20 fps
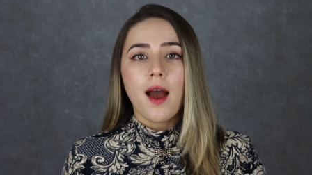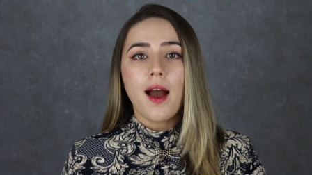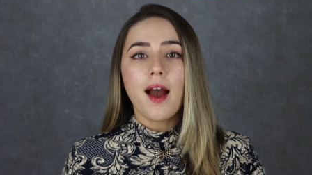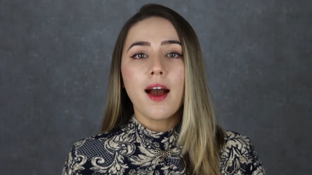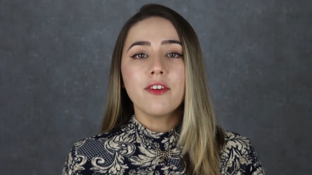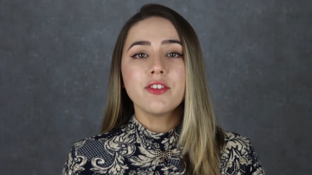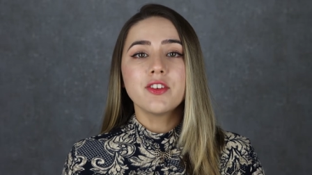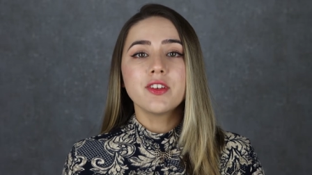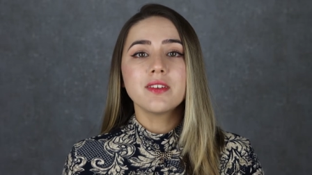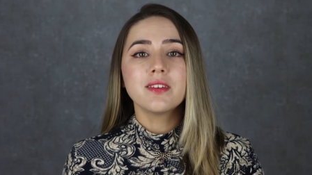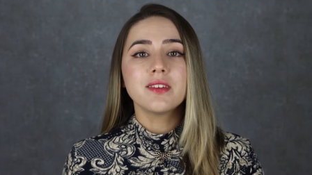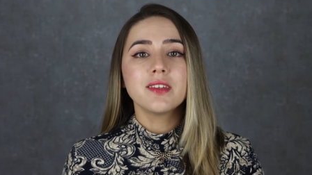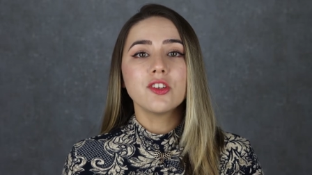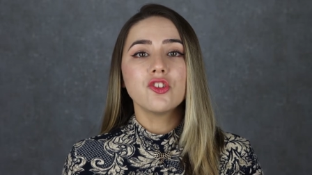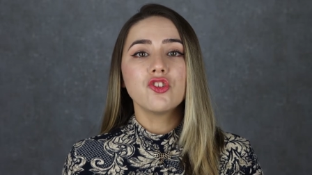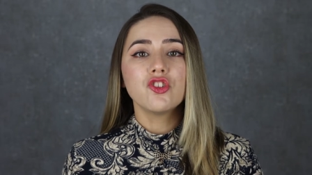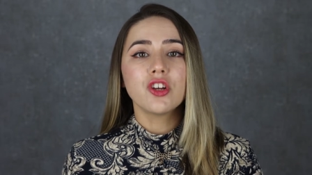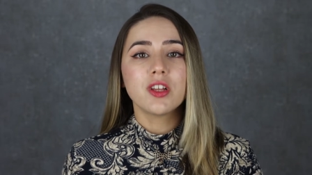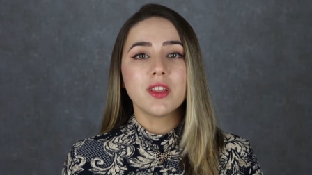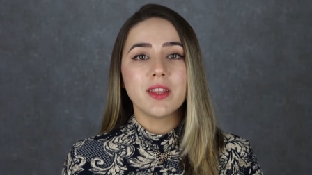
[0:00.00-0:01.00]
After
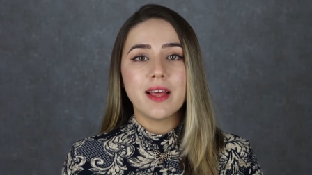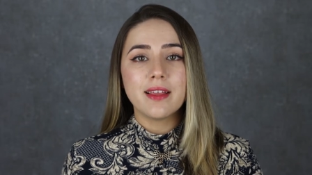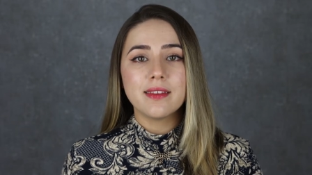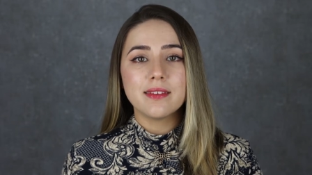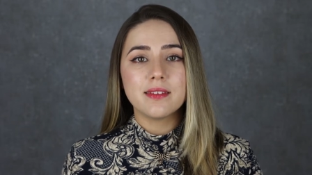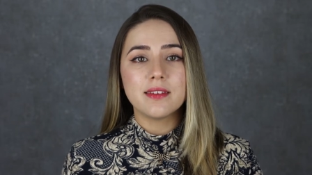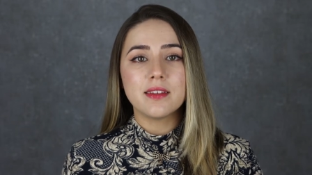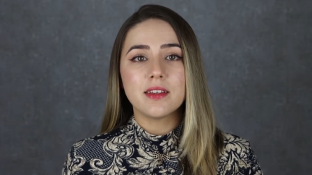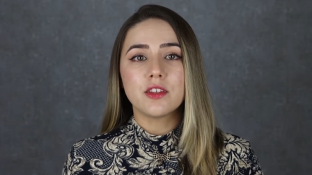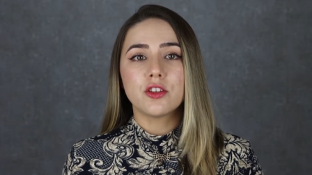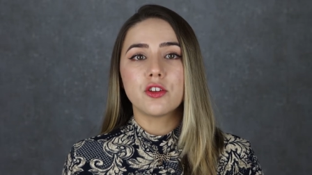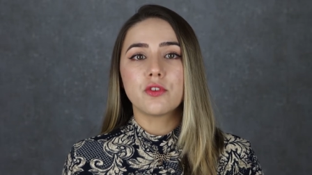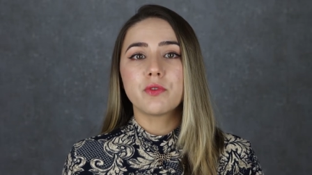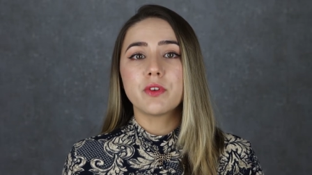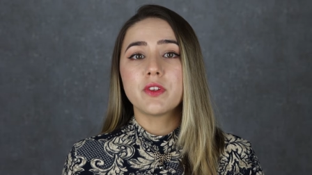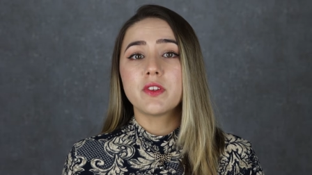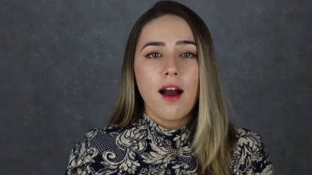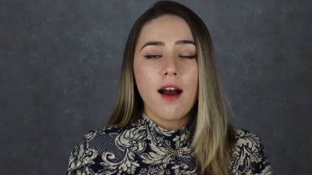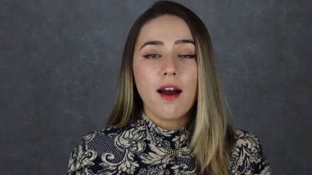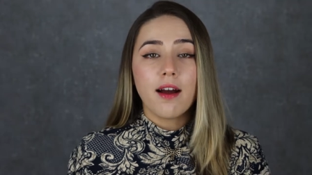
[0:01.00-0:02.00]
such cleansing, the
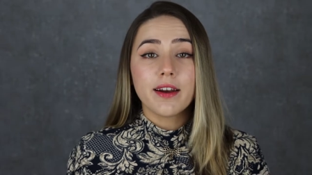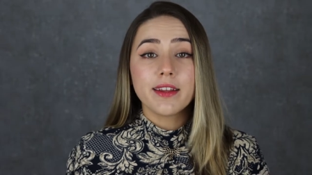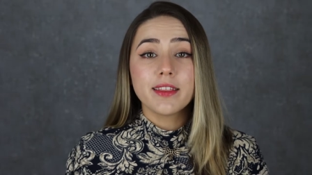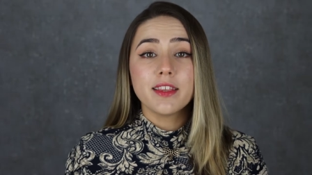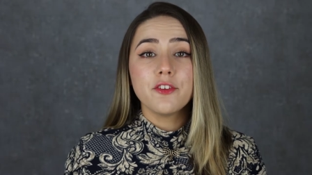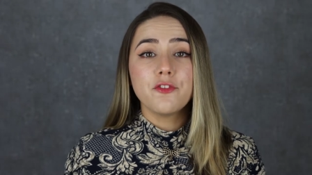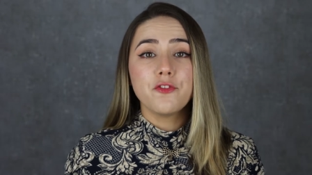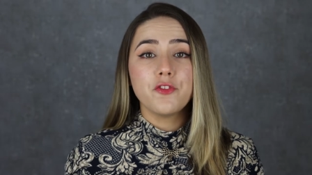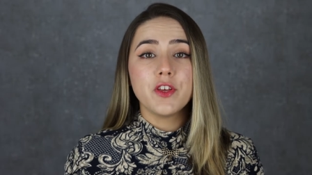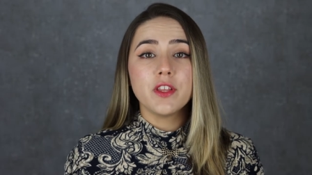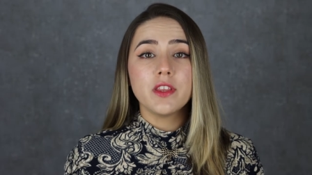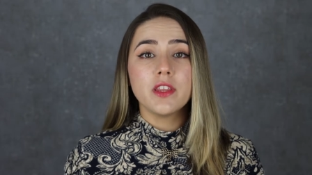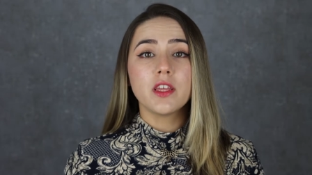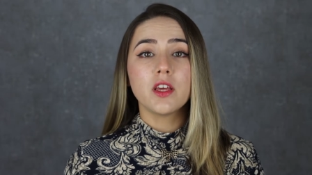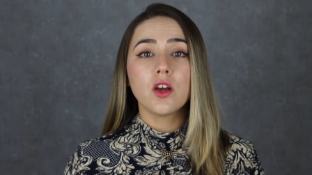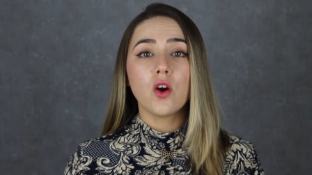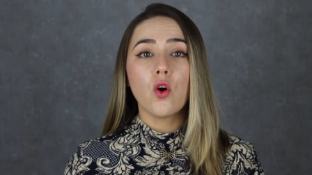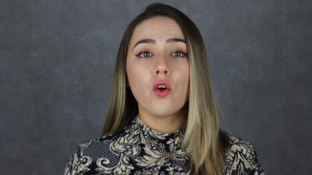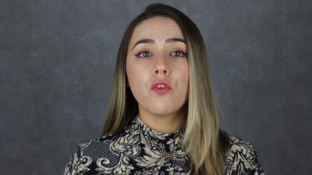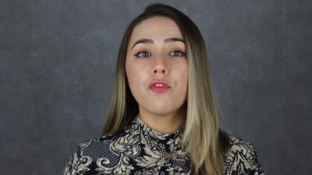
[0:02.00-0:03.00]
hardly
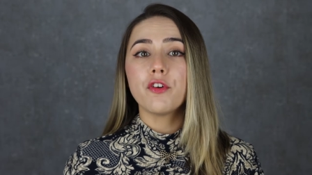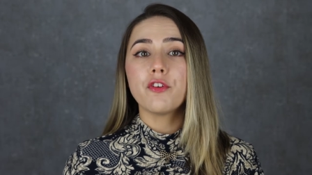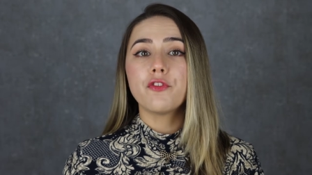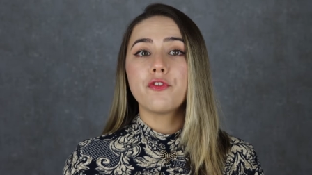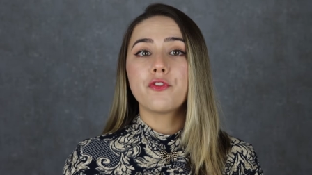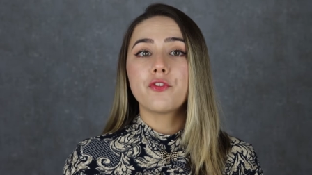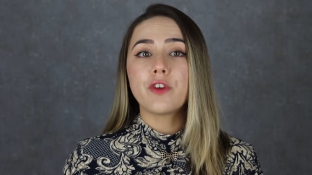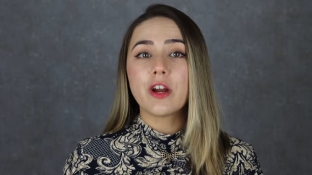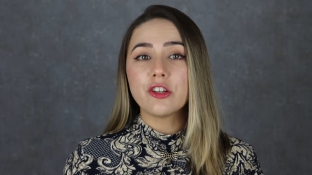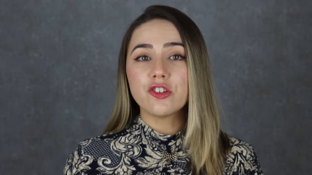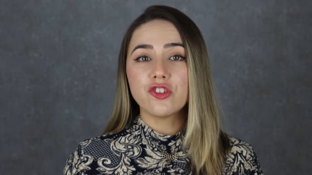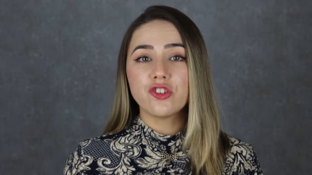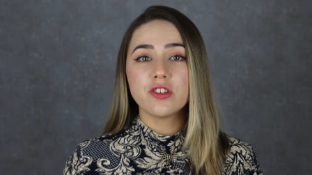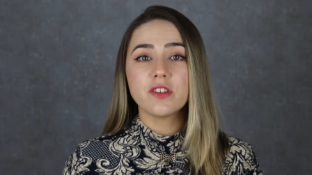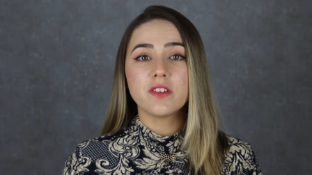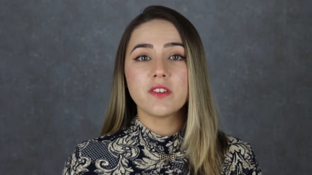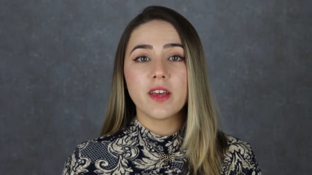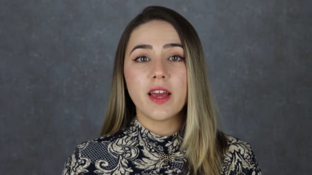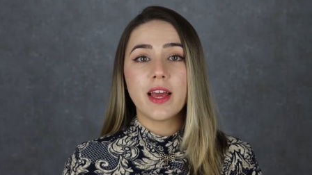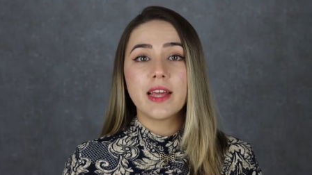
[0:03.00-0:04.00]
feeling of
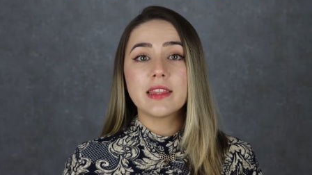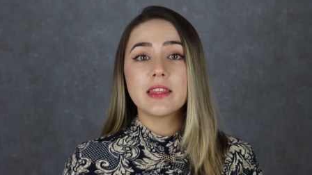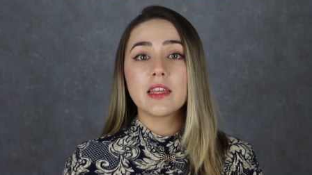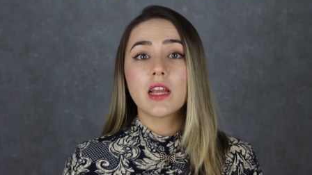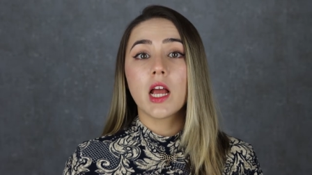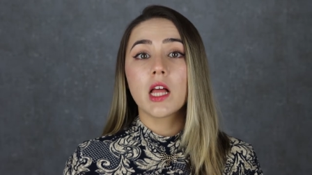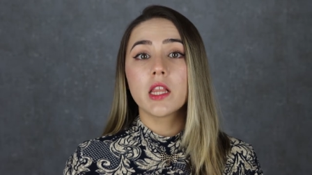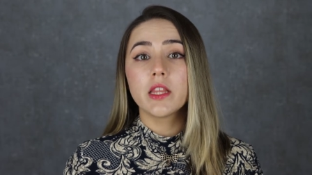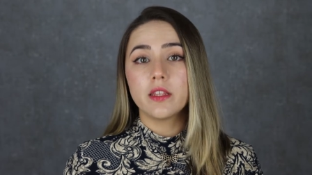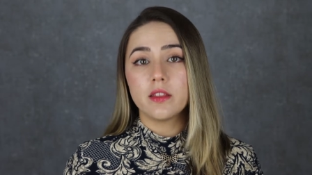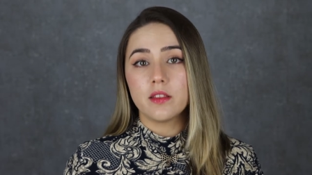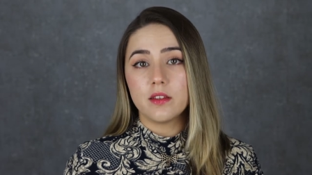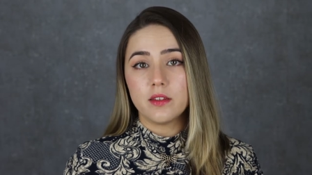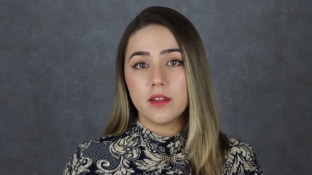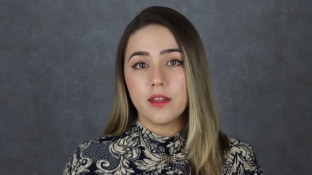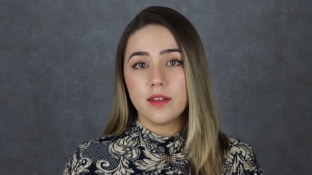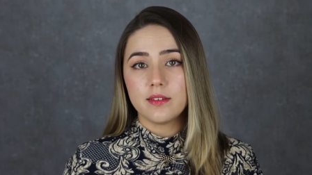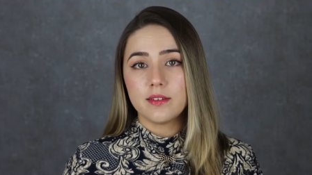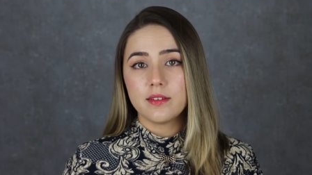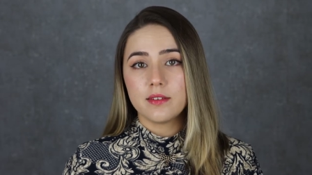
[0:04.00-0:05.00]
freshness and
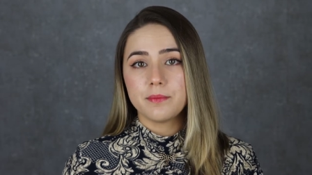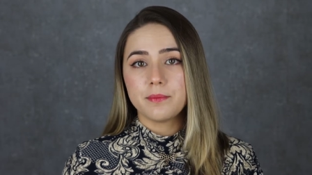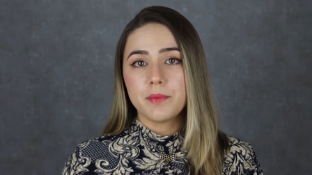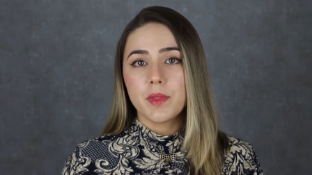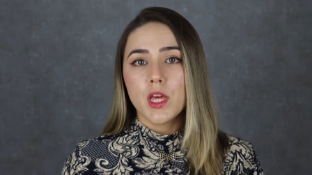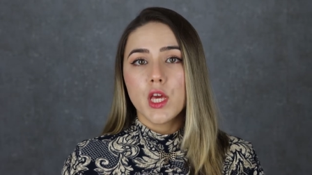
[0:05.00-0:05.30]
cleanliness.